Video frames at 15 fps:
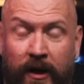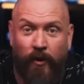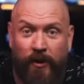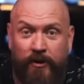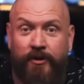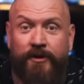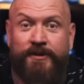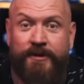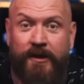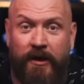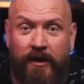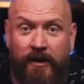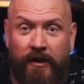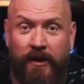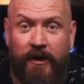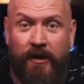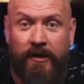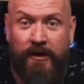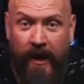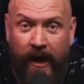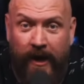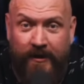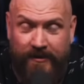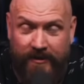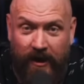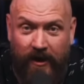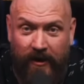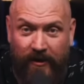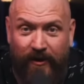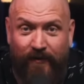we could see
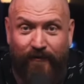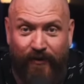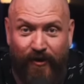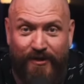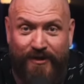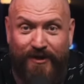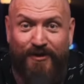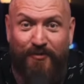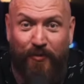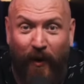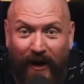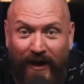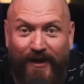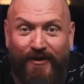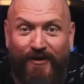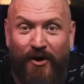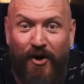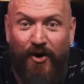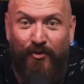KSI versus Wayne